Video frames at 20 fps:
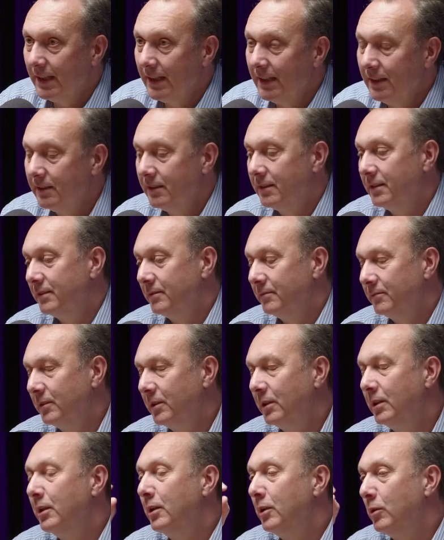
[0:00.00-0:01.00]
and
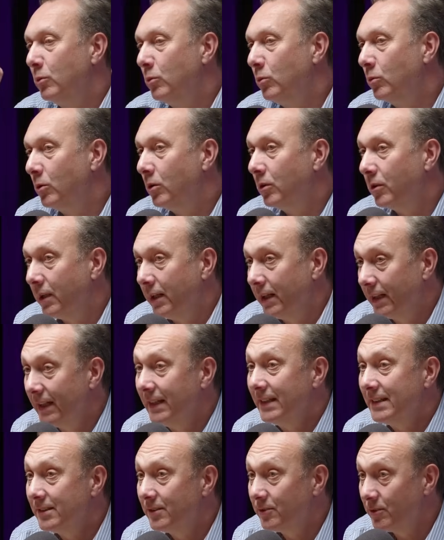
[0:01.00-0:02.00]
war
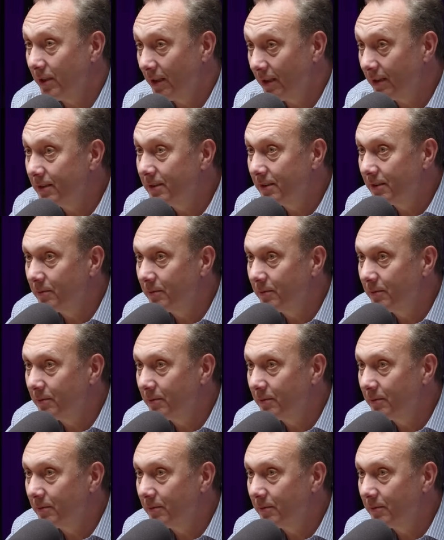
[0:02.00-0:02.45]
against drugs,